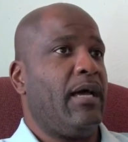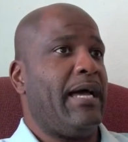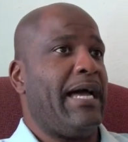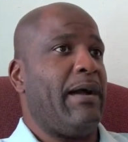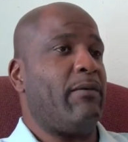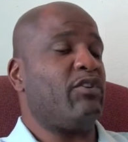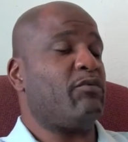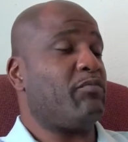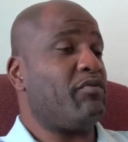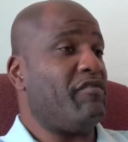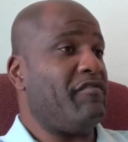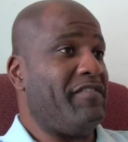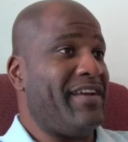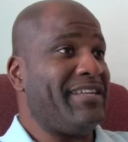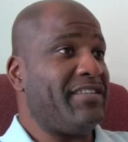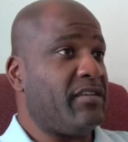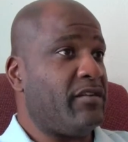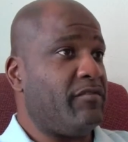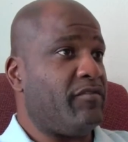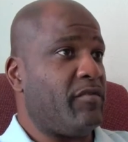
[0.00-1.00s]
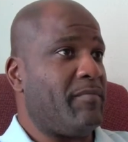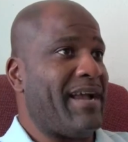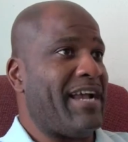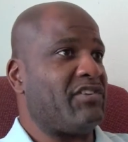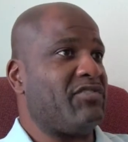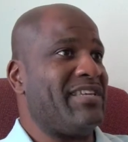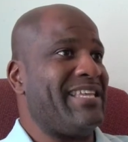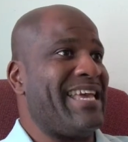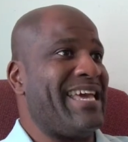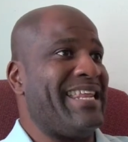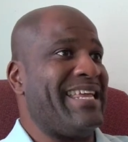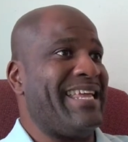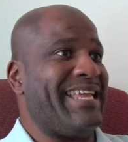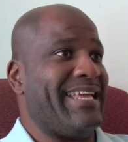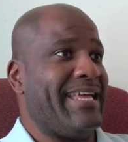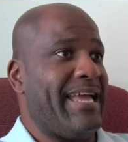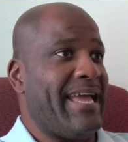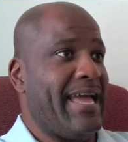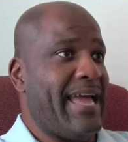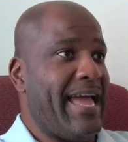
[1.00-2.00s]
I was prevented from actually
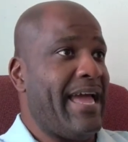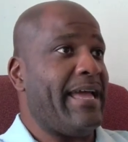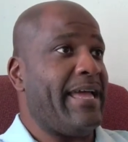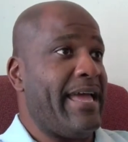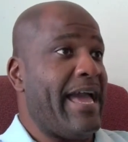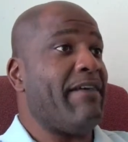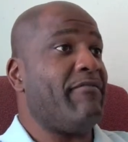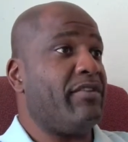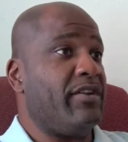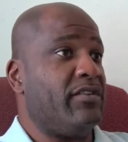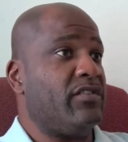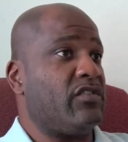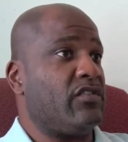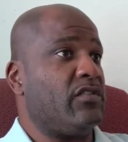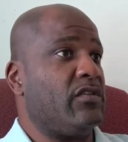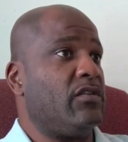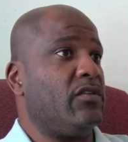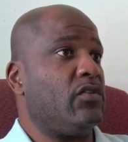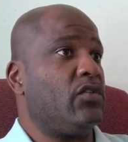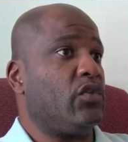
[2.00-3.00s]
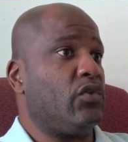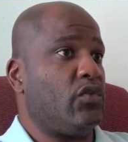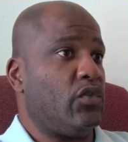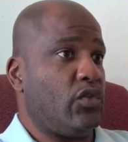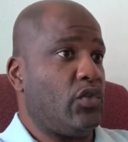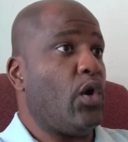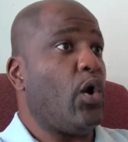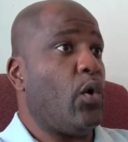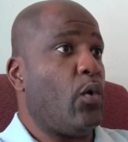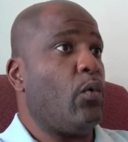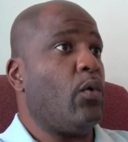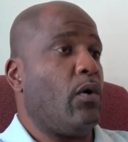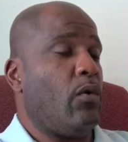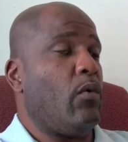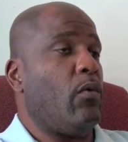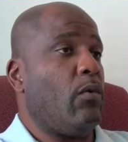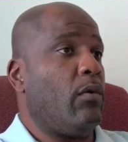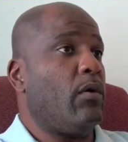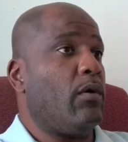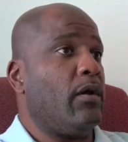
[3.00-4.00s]
getting evidence to show
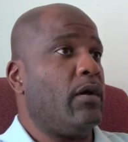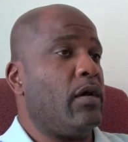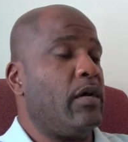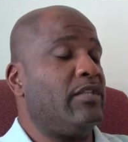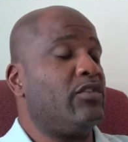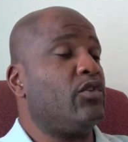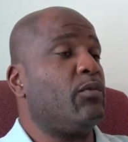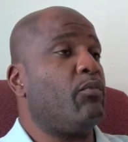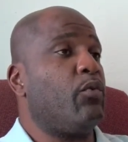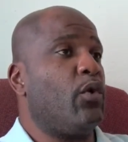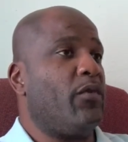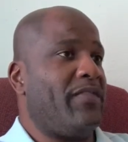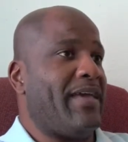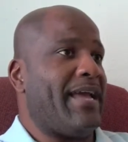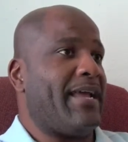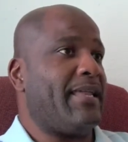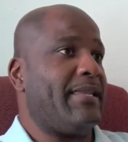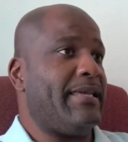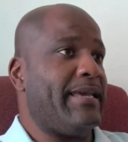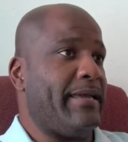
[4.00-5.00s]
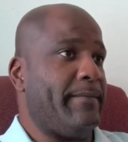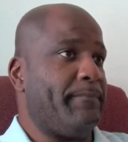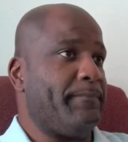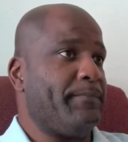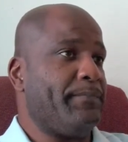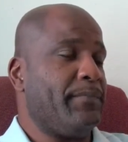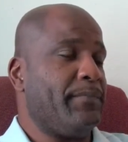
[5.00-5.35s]
and support that claim.